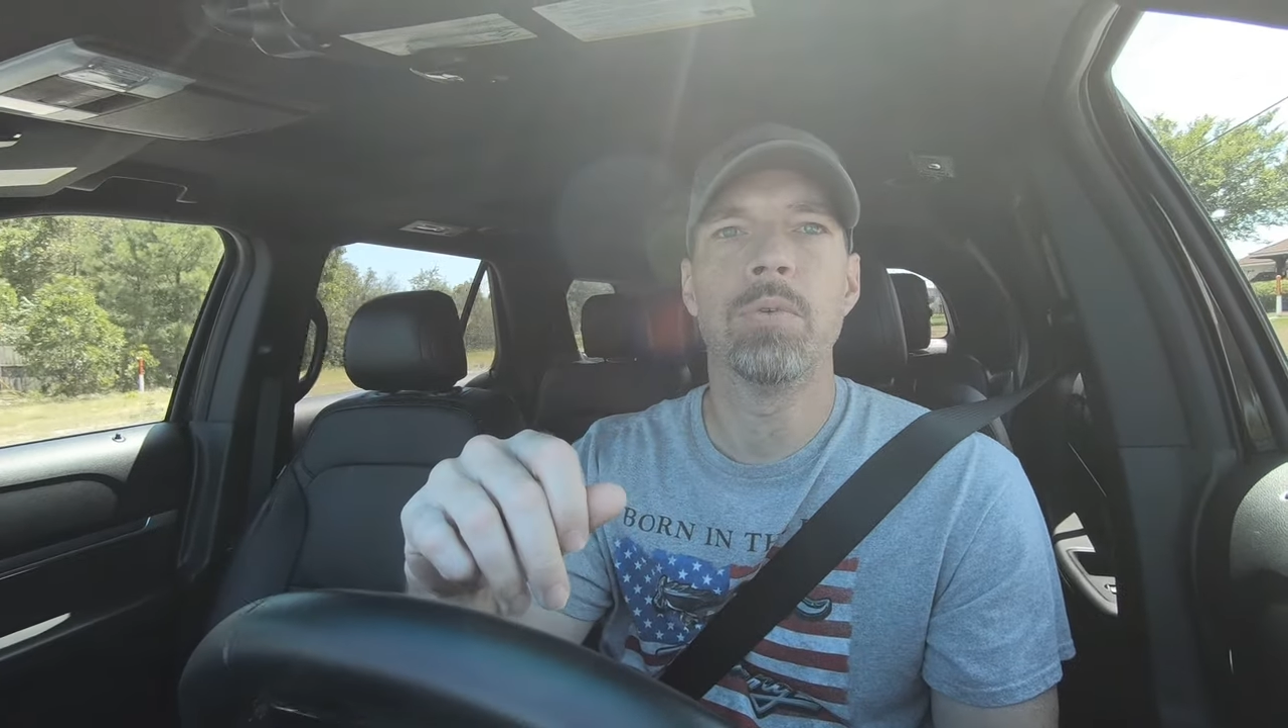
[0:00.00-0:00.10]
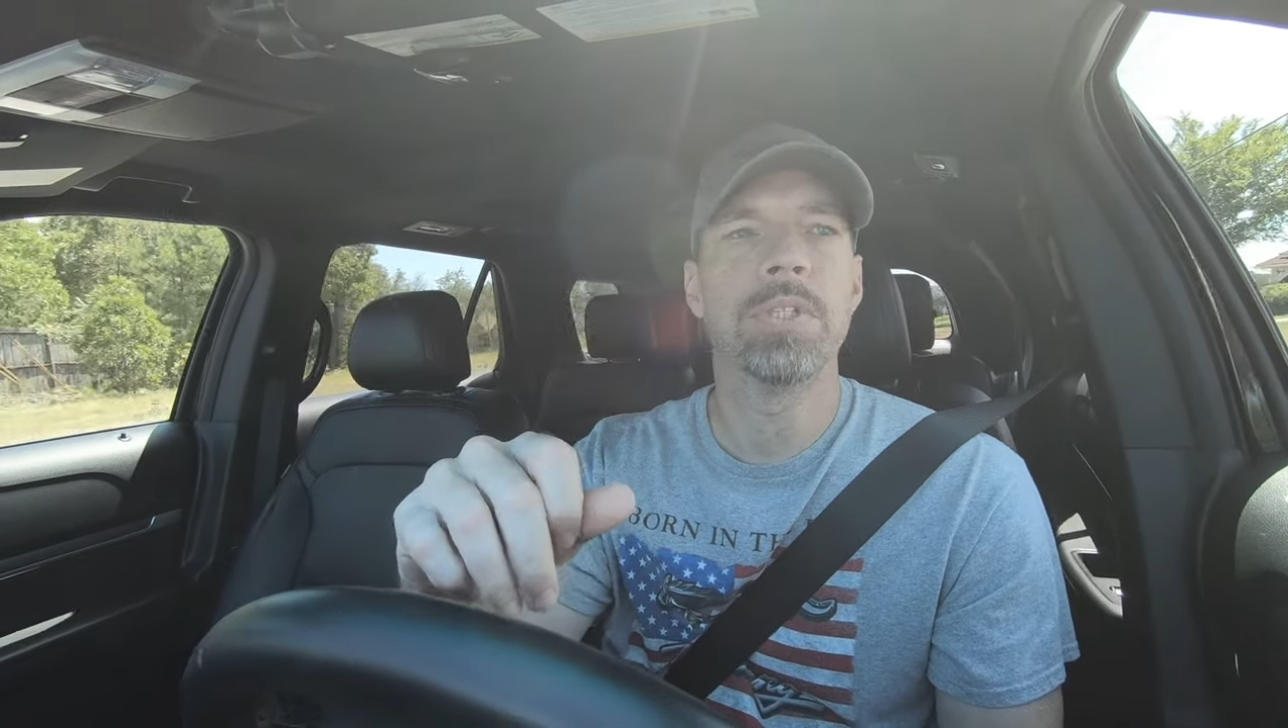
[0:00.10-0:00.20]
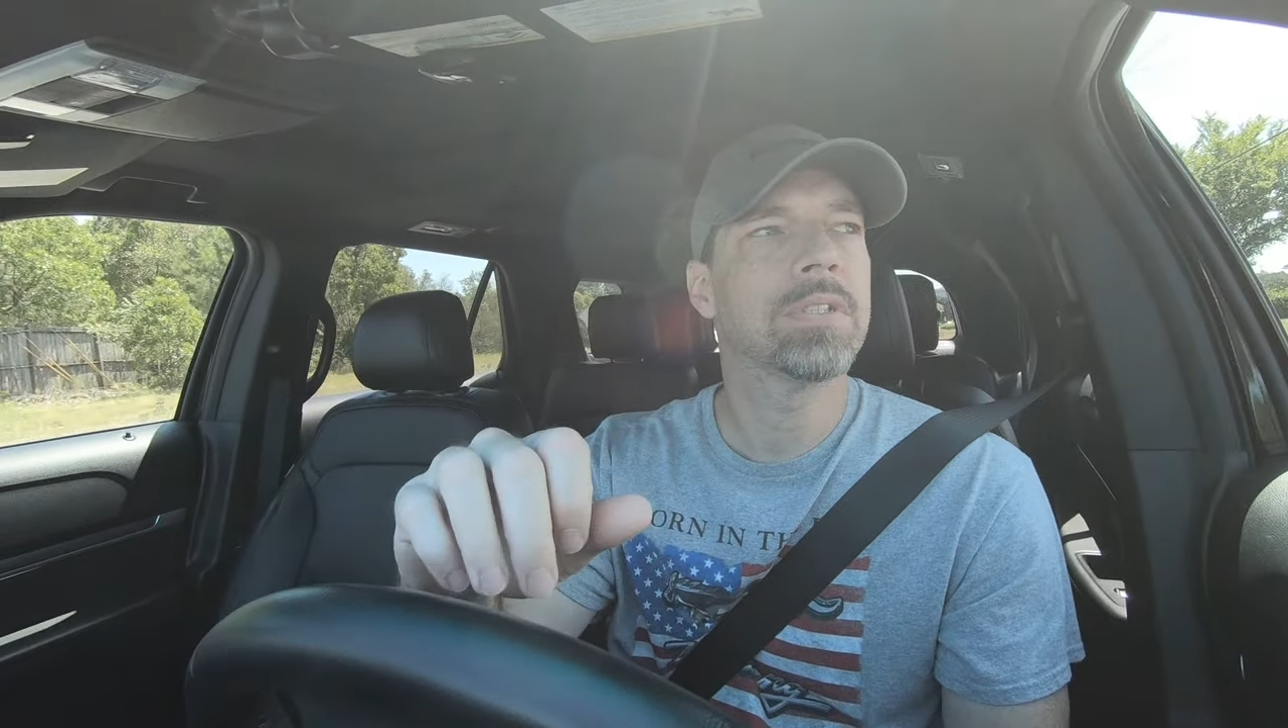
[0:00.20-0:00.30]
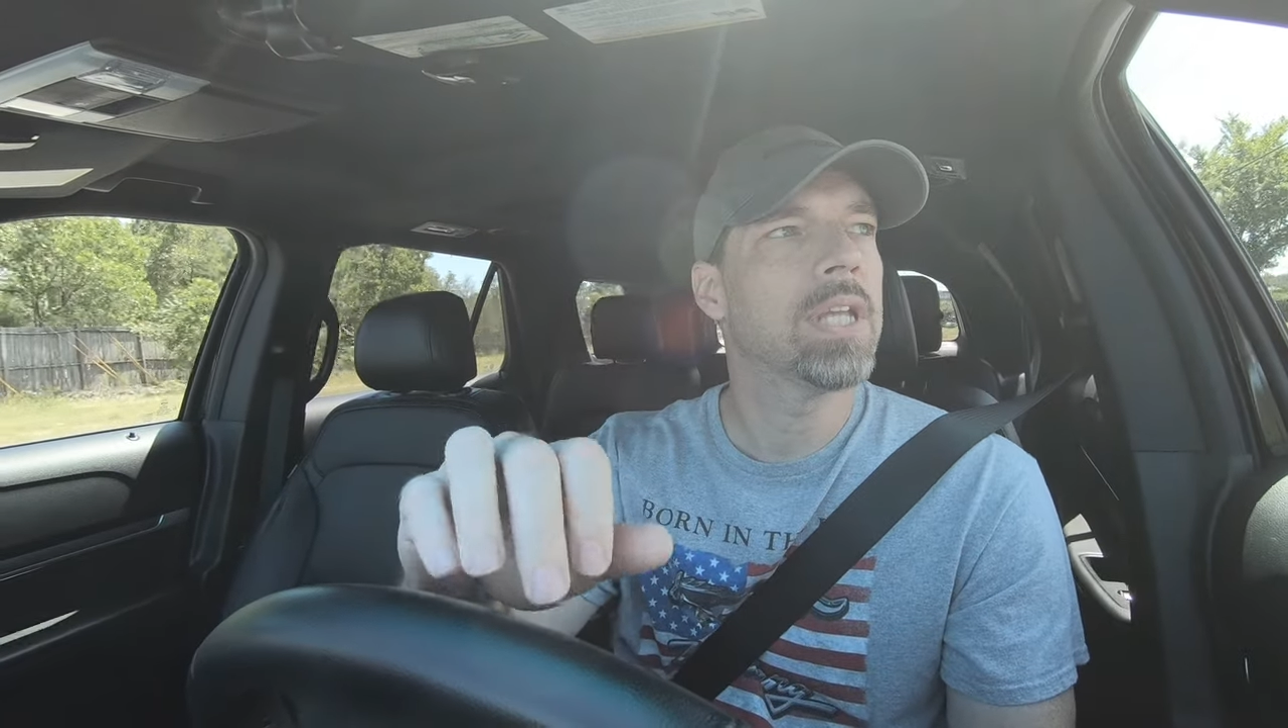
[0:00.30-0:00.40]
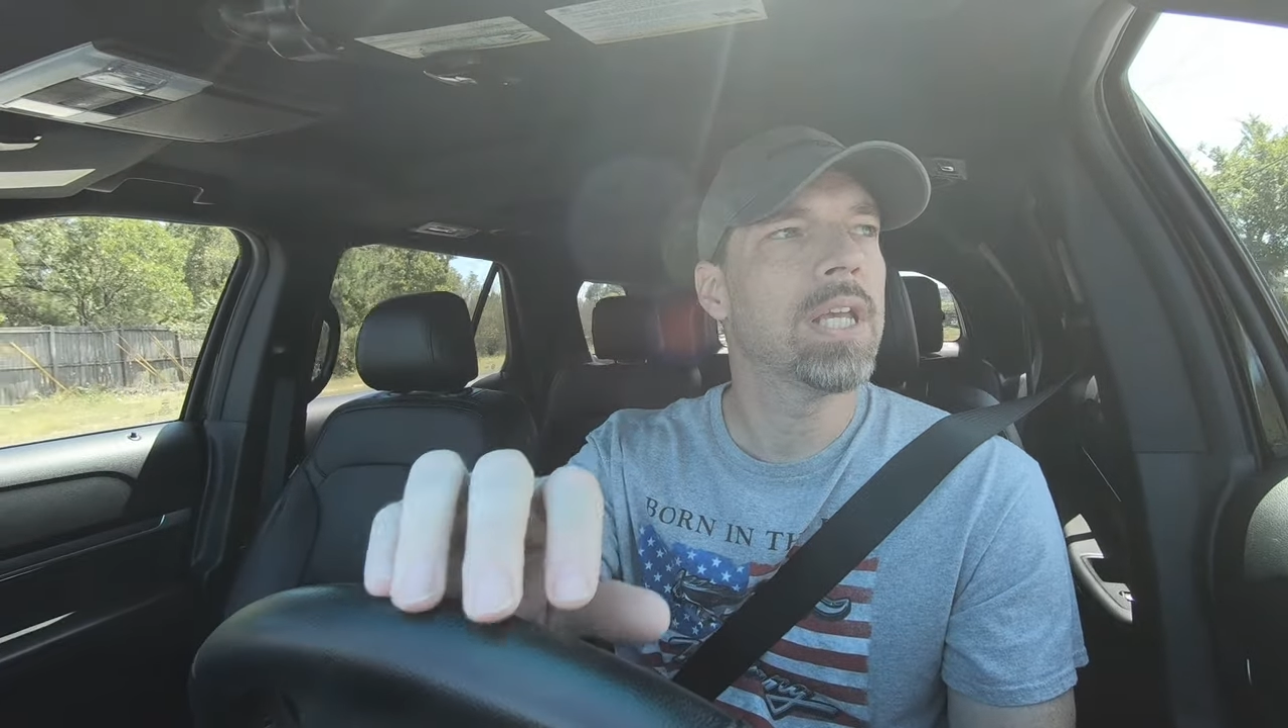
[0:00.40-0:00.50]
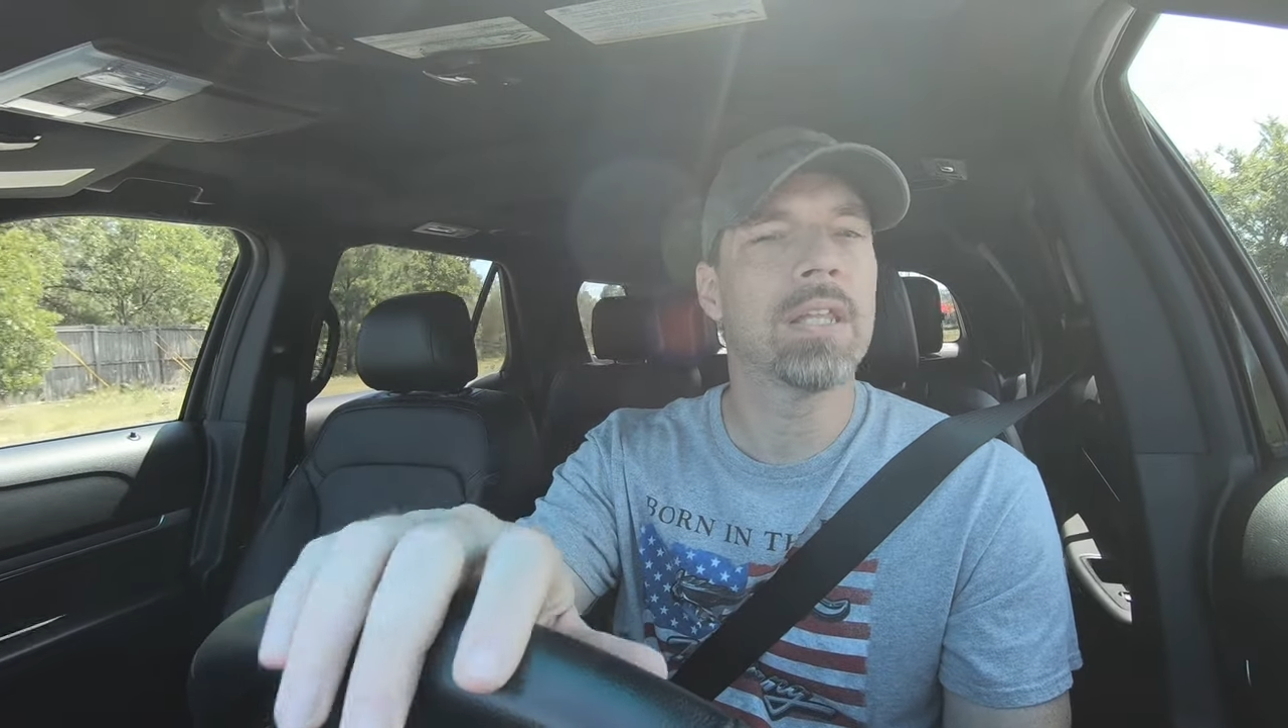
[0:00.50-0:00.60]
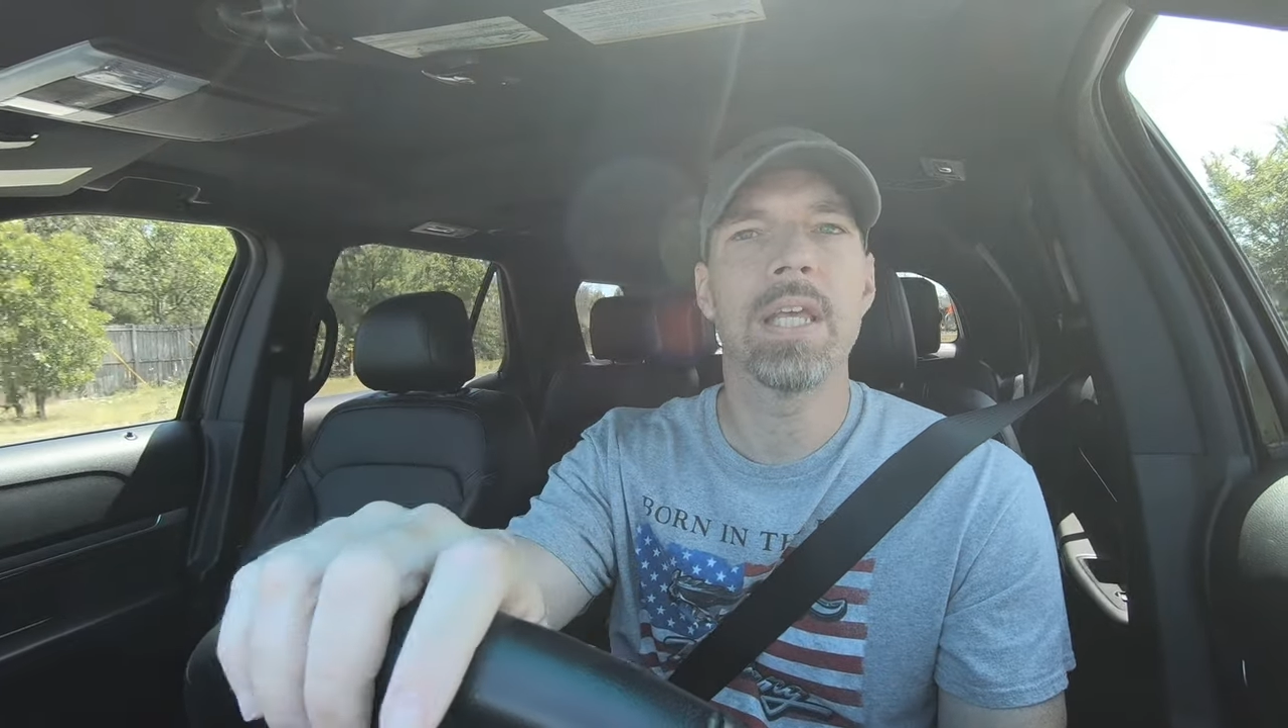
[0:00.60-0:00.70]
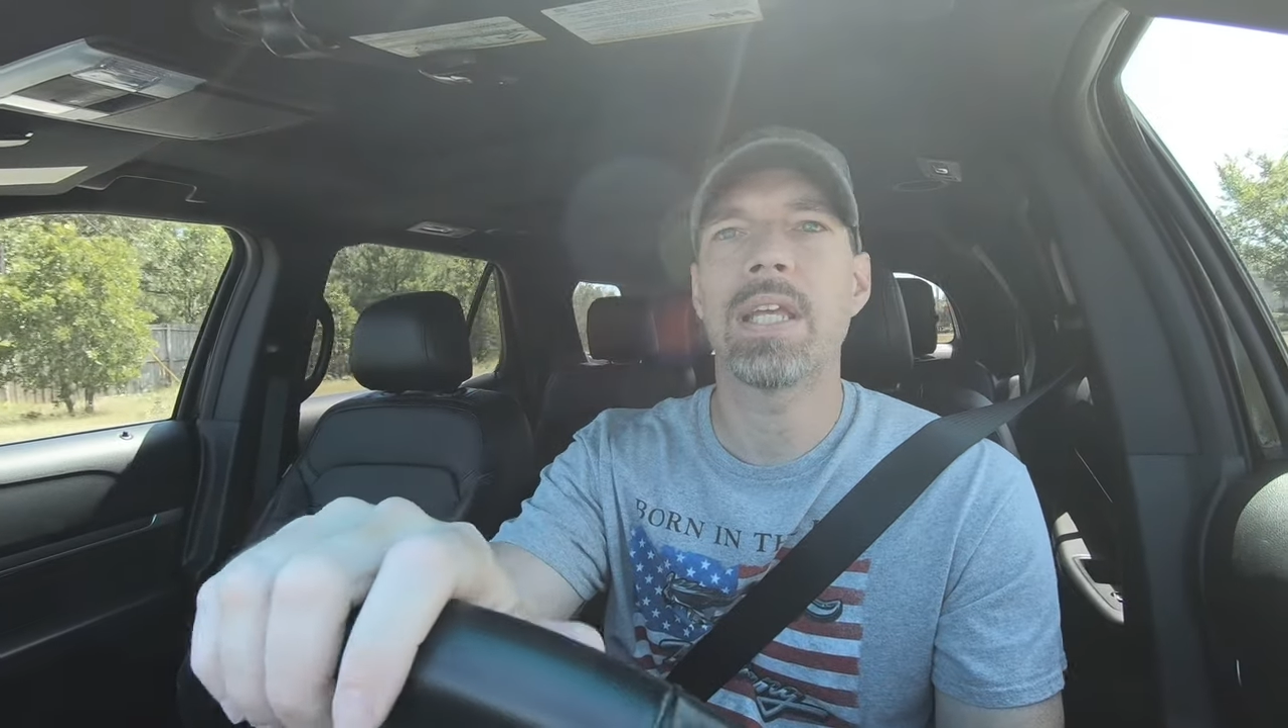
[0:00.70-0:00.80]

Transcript: withstand that